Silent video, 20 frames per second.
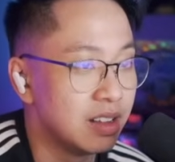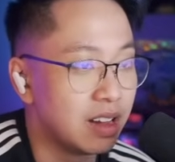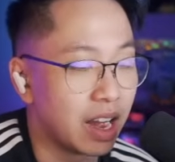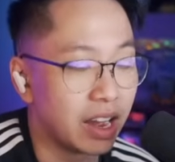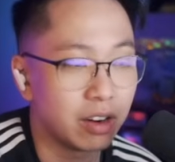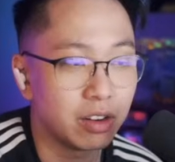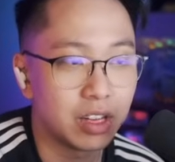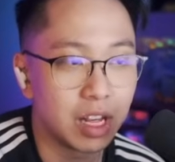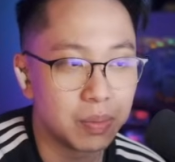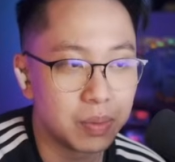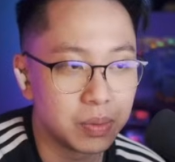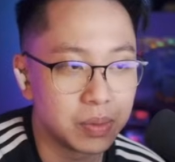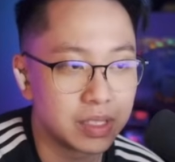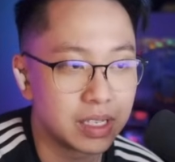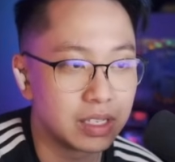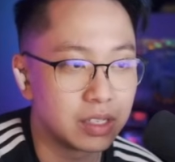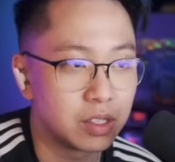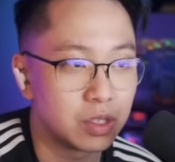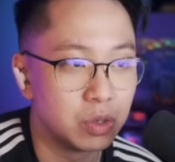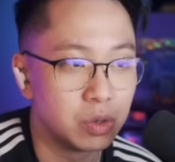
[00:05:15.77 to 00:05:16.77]
I know a lot of people
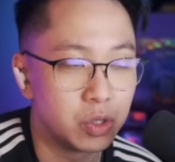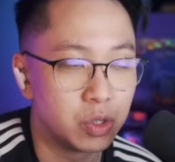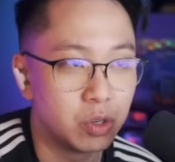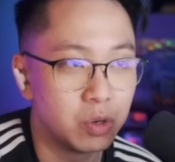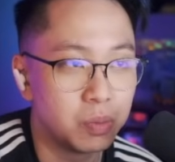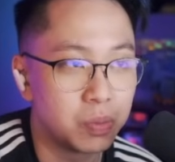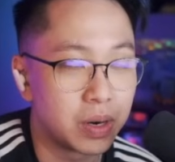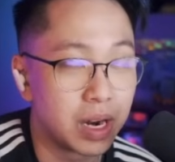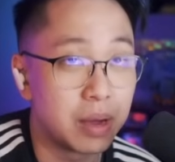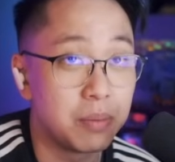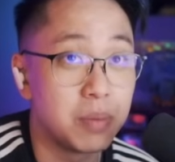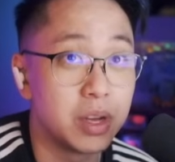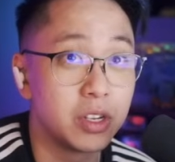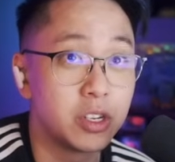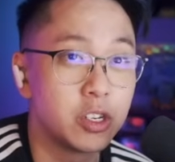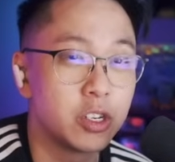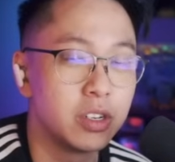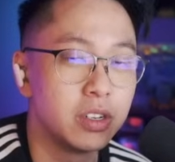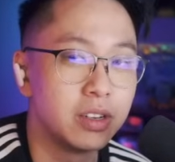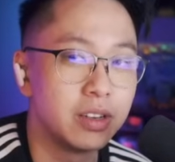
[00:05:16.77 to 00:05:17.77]
say Suzu, but I
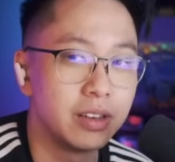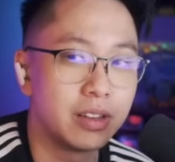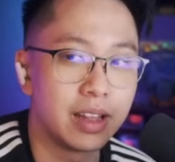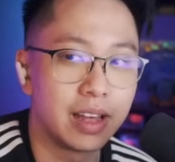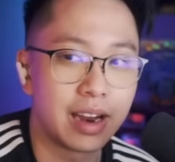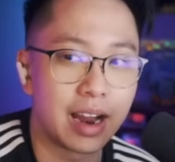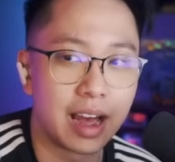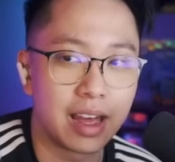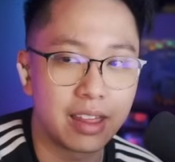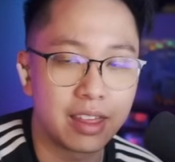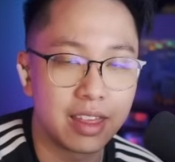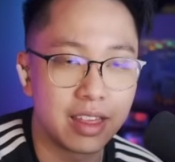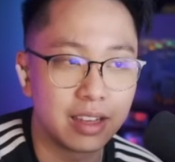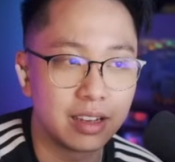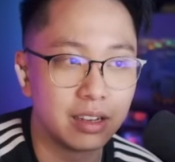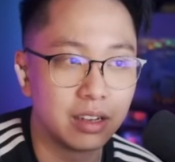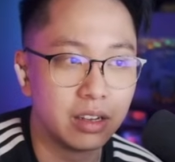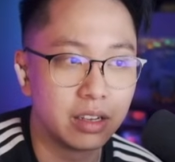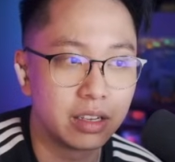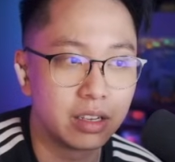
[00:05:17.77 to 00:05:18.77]
mentioned that I
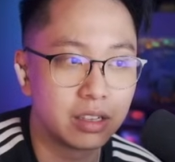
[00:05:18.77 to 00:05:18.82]
think